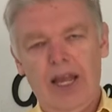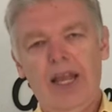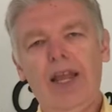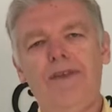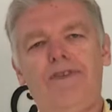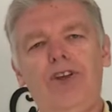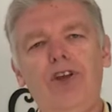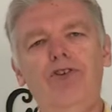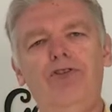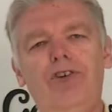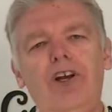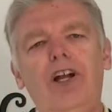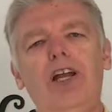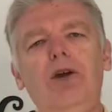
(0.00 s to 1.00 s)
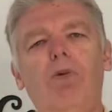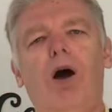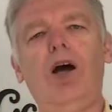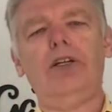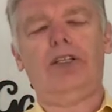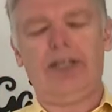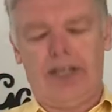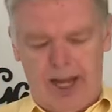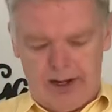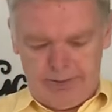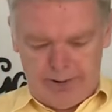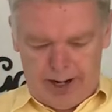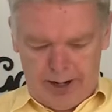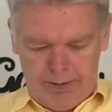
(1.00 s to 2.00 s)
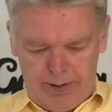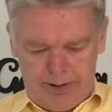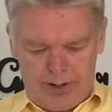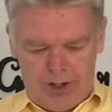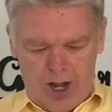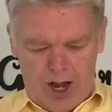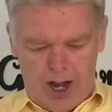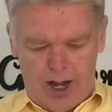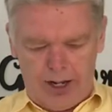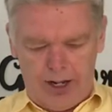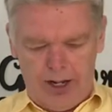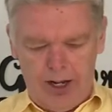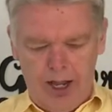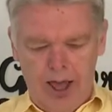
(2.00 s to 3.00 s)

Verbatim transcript: if you really want to get right with God,